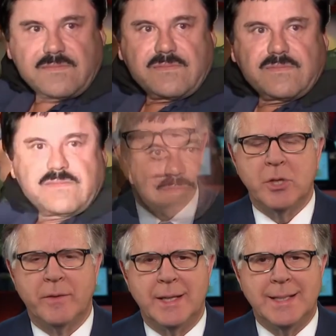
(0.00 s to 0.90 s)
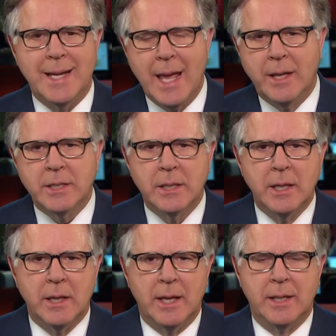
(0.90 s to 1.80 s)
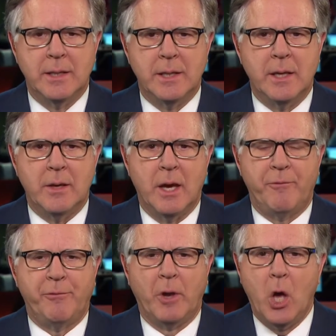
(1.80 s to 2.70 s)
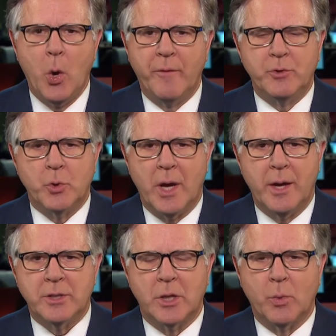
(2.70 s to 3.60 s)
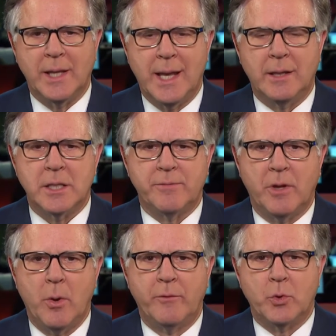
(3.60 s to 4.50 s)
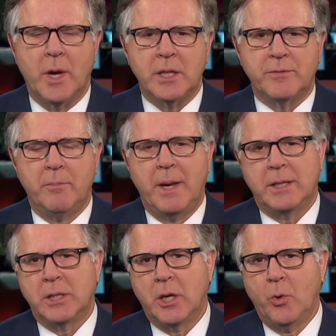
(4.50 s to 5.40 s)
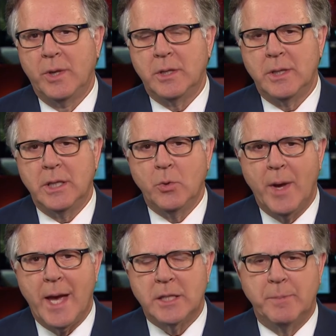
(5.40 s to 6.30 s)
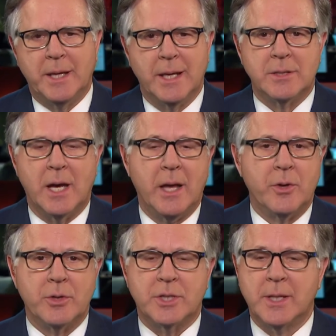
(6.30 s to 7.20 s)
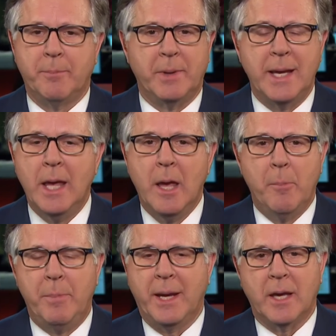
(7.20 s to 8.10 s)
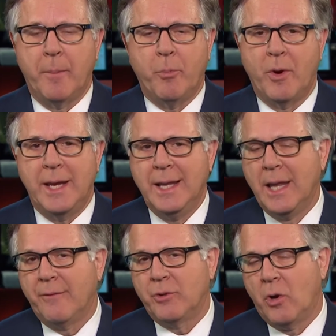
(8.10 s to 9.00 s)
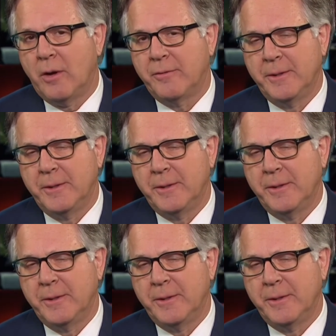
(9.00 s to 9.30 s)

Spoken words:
put much of a dent in the flow of drugs, the relentless flow of drugs from Mexico into the U.S., because others simply pick up where he left off.